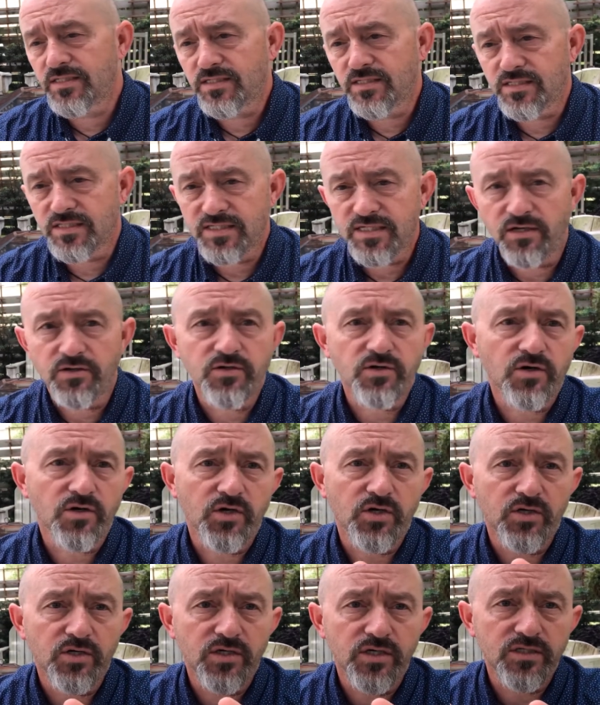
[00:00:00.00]
to sell your
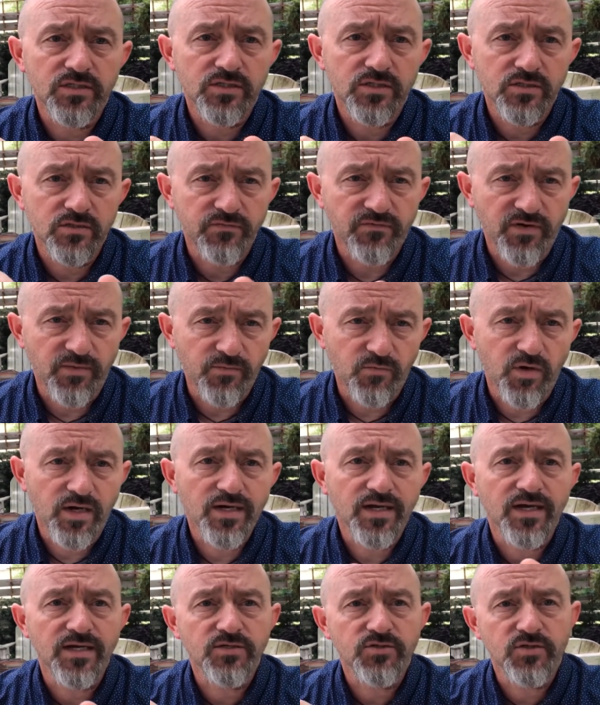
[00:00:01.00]
goods to from one
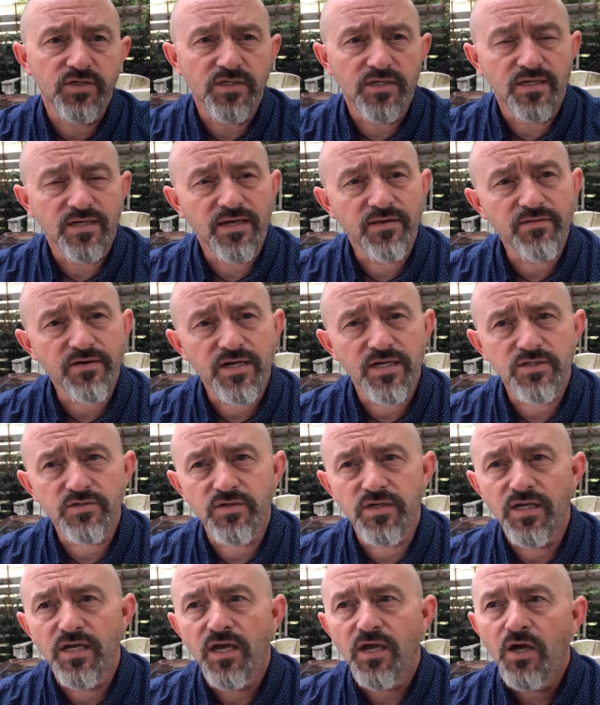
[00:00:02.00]
country to another country,